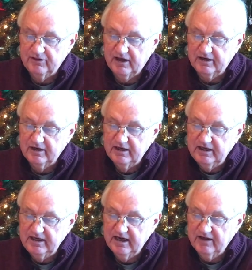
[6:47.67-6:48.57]
that
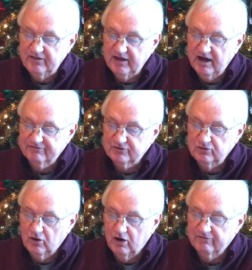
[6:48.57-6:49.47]
he had the
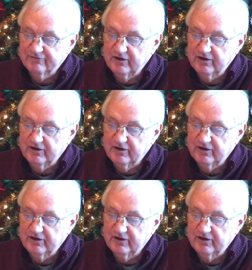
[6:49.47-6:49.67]
afternoon off